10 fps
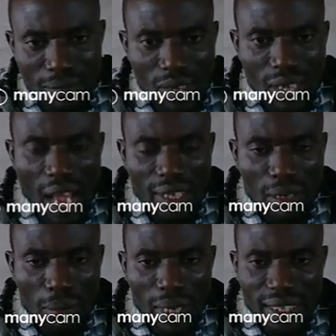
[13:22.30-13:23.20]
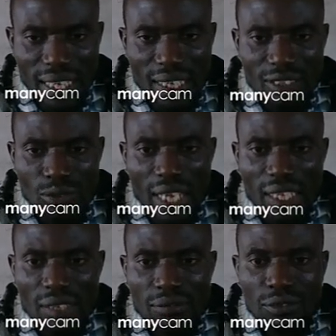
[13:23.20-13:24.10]
And number 10, you are
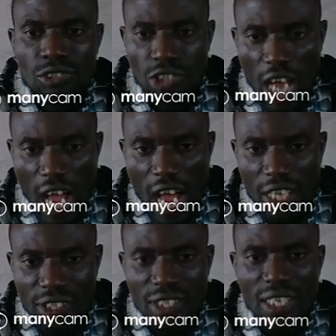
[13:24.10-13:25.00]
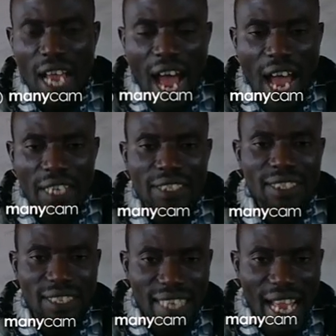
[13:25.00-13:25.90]
given charge and
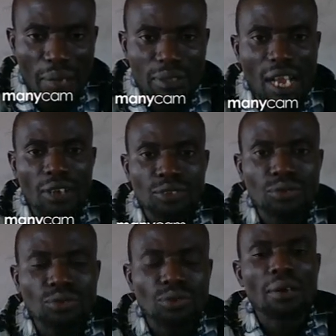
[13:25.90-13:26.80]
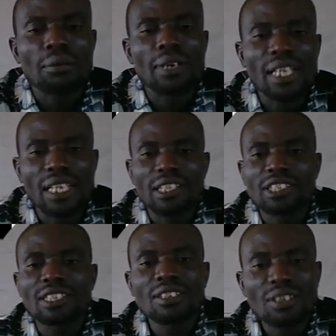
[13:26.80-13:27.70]
time. You are also to calculate
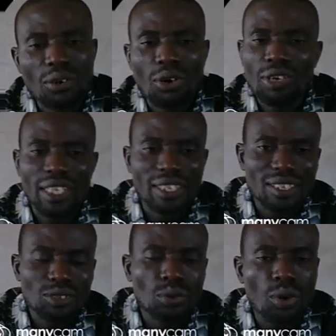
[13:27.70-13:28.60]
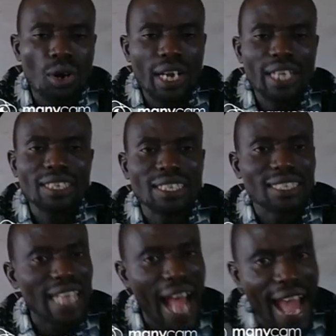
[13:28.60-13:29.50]
current. So current is
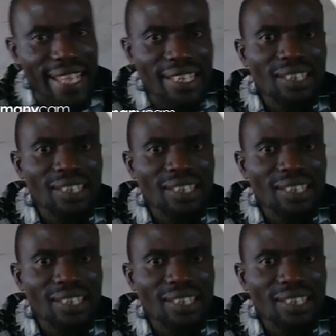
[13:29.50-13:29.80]
I.